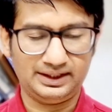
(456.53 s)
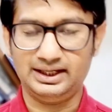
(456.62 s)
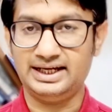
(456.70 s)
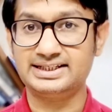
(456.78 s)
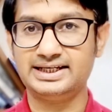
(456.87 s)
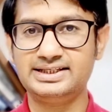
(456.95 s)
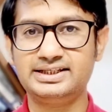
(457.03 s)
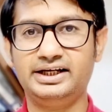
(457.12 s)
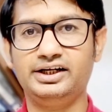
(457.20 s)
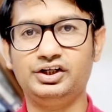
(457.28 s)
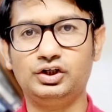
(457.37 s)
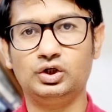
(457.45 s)
As I
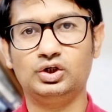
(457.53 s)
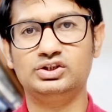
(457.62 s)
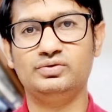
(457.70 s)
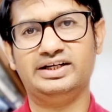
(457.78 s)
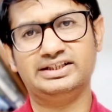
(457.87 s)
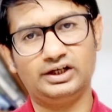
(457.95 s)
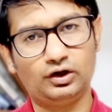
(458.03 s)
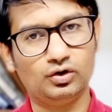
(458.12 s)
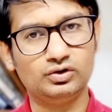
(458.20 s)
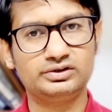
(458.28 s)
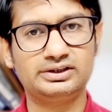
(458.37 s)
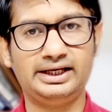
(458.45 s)
said, etiology wise it
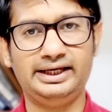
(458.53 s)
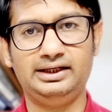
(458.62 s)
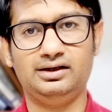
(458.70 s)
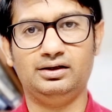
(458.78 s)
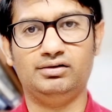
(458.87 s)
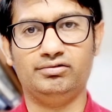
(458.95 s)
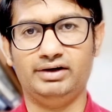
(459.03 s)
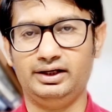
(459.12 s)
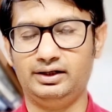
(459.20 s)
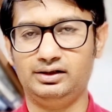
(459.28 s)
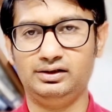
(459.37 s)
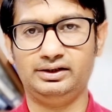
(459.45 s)
looks like a
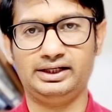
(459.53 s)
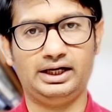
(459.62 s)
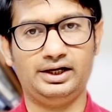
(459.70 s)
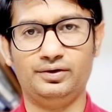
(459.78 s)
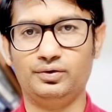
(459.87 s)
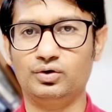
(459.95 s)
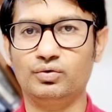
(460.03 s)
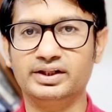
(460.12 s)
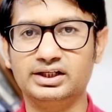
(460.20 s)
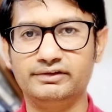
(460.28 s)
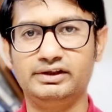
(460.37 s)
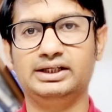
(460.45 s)
viral. I don't know
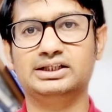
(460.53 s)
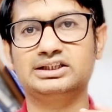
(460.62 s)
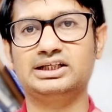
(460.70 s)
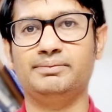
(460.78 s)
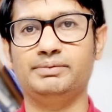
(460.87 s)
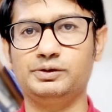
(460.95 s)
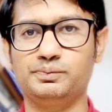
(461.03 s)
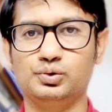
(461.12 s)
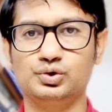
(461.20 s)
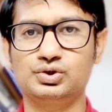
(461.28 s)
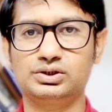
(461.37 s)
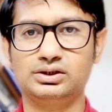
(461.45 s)
whether we can stamp it
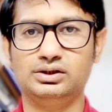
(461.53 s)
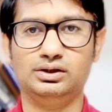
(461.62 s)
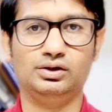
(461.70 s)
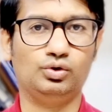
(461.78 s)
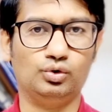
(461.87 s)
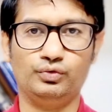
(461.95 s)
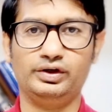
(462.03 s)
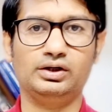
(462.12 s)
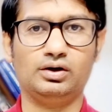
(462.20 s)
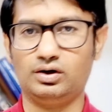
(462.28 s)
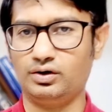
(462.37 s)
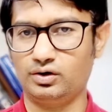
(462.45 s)
post
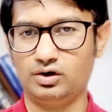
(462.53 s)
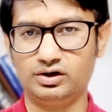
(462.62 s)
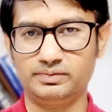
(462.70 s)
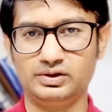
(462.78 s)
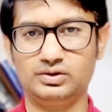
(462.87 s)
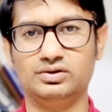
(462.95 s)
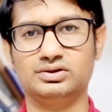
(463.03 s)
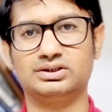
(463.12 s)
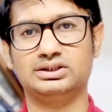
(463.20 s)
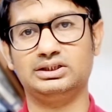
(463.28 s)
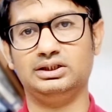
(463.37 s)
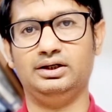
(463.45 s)
COVID or not,
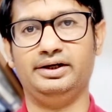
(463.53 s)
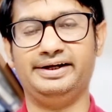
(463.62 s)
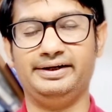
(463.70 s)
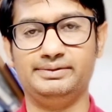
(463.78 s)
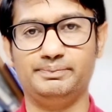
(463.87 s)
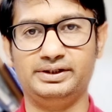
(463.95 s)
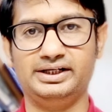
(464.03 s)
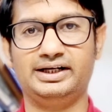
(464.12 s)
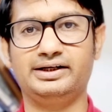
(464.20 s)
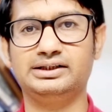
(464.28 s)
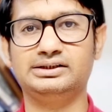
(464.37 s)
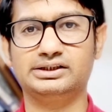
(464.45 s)
because in
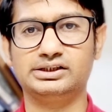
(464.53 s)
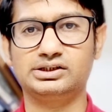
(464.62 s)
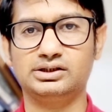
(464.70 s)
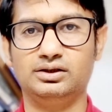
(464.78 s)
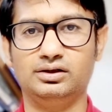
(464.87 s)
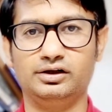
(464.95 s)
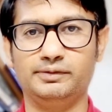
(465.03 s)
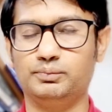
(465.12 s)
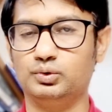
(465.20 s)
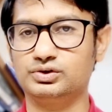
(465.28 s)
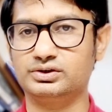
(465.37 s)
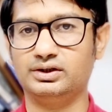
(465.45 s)
pediatric such
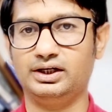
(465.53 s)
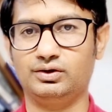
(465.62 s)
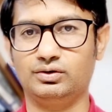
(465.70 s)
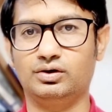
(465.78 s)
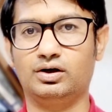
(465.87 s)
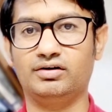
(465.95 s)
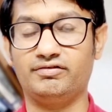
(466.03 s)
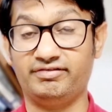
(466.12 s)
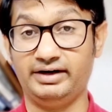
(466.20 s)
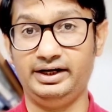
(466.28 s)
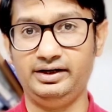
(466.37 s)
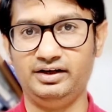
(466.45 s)
reports I could not
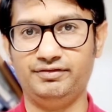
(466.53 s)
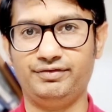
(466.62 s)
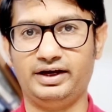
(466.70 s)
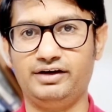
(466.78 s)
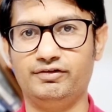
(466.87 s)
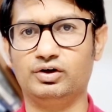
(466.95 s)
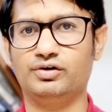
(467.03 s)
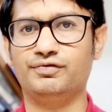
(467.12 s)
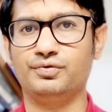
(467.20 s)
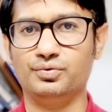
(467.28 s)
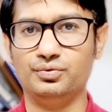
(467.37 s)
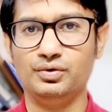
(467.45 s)
find. If anyone of
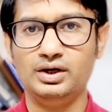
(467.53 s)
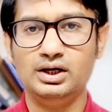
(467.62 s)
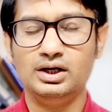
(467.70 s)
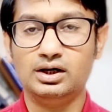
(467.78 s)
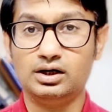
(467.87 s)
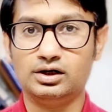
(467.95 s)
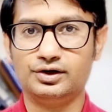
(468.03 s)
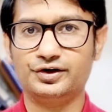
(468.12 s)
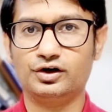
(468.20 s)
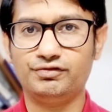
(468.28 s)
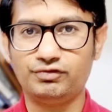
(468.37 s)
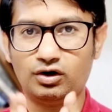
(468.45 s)
you heard
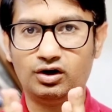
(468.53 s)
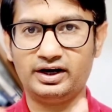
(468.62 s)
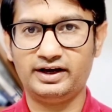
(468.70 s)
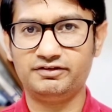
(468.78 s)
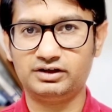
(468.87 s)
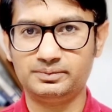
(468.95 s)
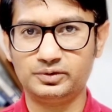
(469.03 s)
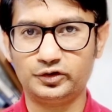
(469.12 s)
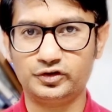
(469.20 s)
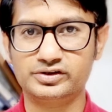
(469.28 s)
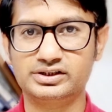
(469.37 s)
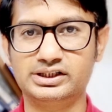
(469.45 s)
of or have come
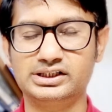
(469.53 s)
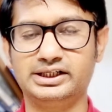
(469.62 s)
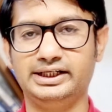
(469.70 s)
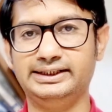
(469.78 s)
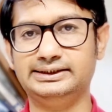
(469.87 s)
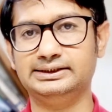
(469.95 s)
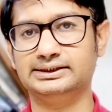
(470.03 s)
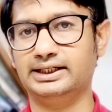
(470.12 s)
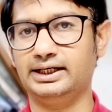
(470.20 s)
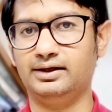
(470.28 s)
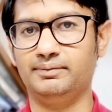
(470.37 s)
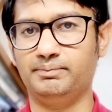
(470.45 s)
across such cases,
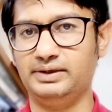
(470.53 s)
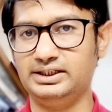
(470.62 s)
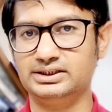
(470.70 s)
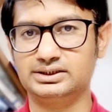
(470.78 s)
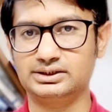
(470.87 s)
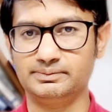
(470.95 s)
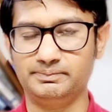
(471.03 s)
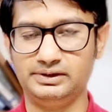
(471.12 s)
then please